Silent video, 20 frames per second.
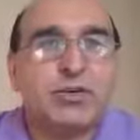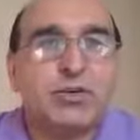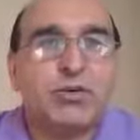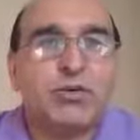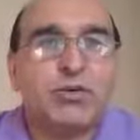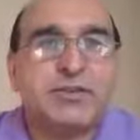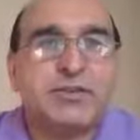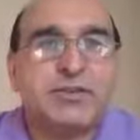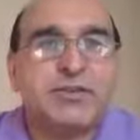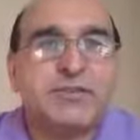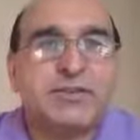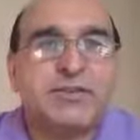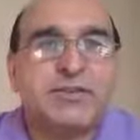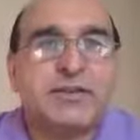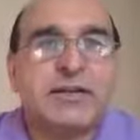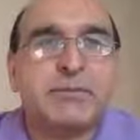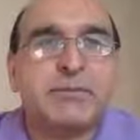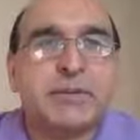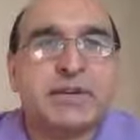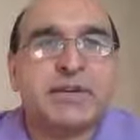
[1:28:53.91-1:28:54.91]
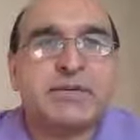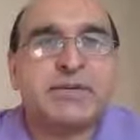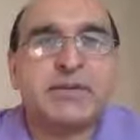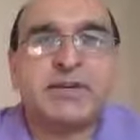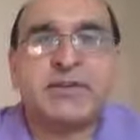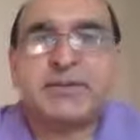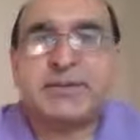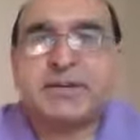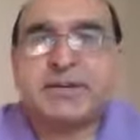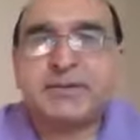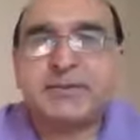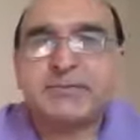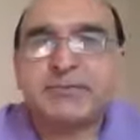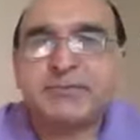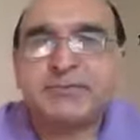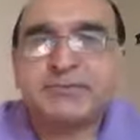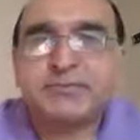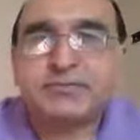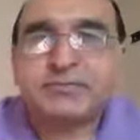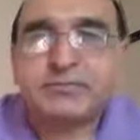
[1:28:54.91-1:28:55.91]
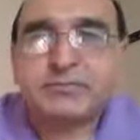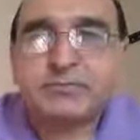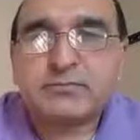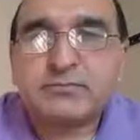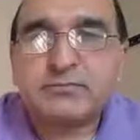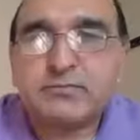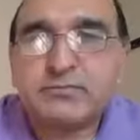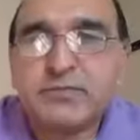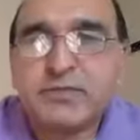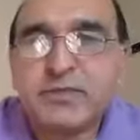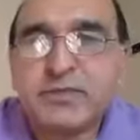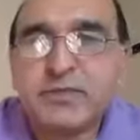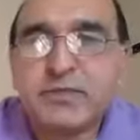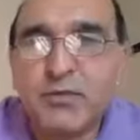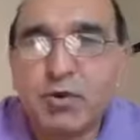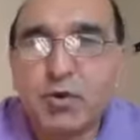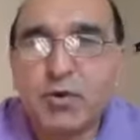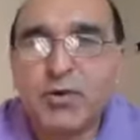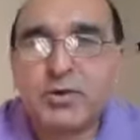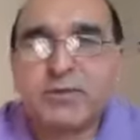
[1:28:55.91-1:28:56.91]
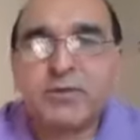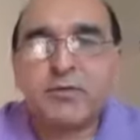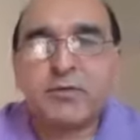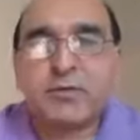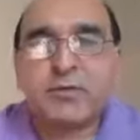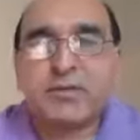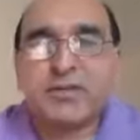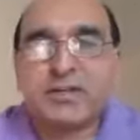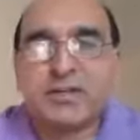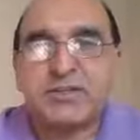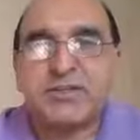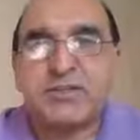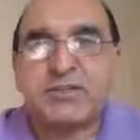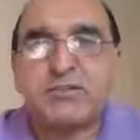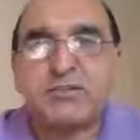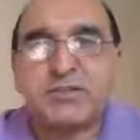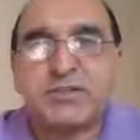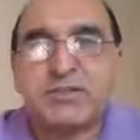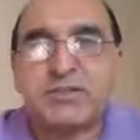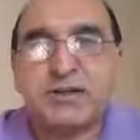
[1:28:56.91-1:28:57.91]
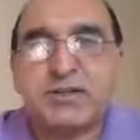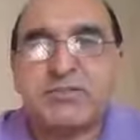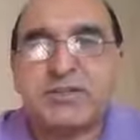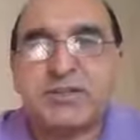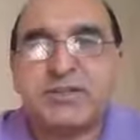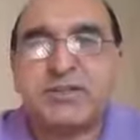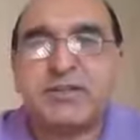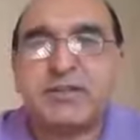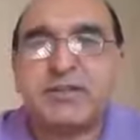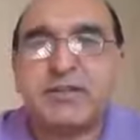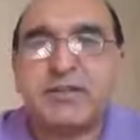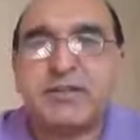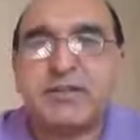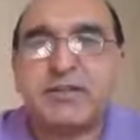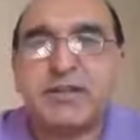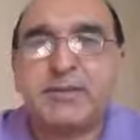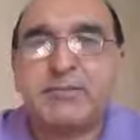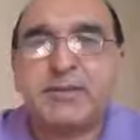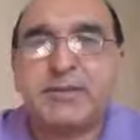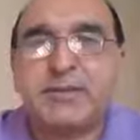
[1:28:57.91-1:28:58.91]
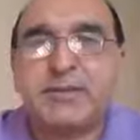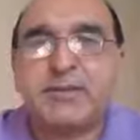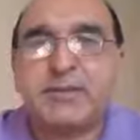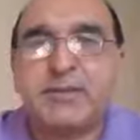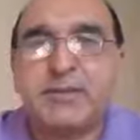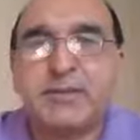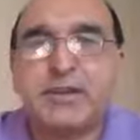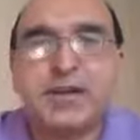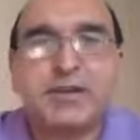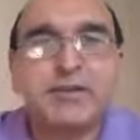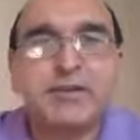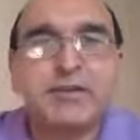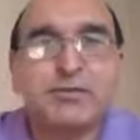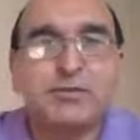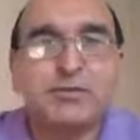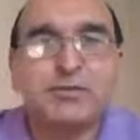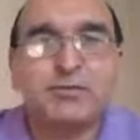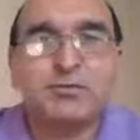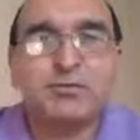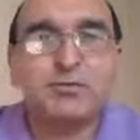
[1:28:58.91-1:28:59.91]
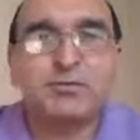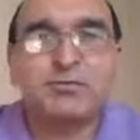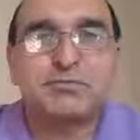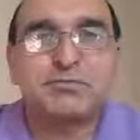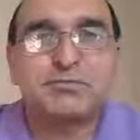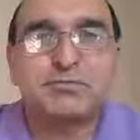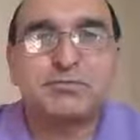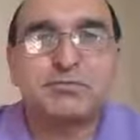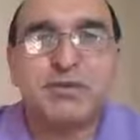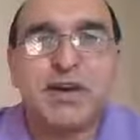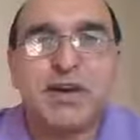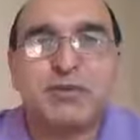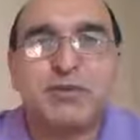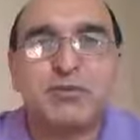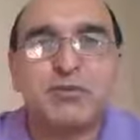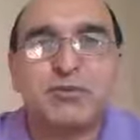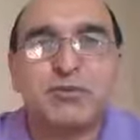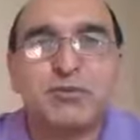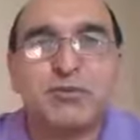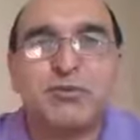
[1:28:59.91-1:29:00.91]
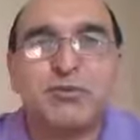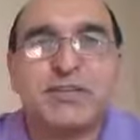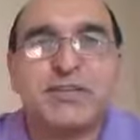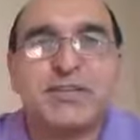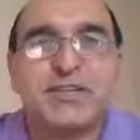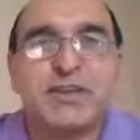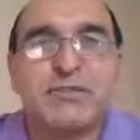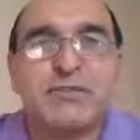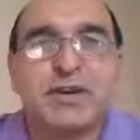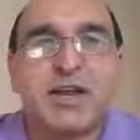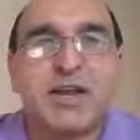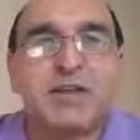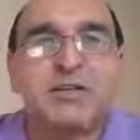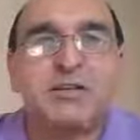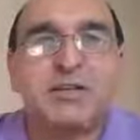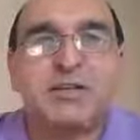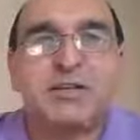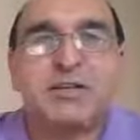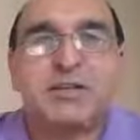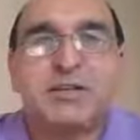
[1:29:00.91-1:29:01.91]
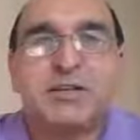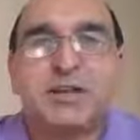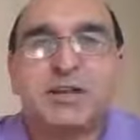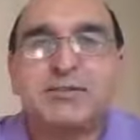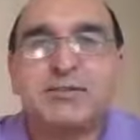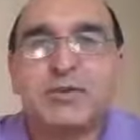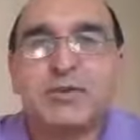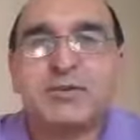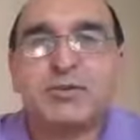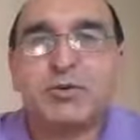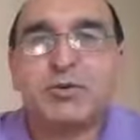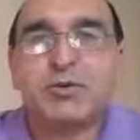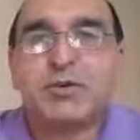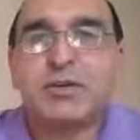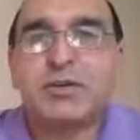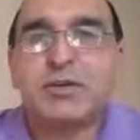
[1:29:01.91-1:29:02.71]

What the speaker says: Only 15 minutes are there. More, we will continue. This is my first attempt, and even to be honest with you, first time live on Facebook.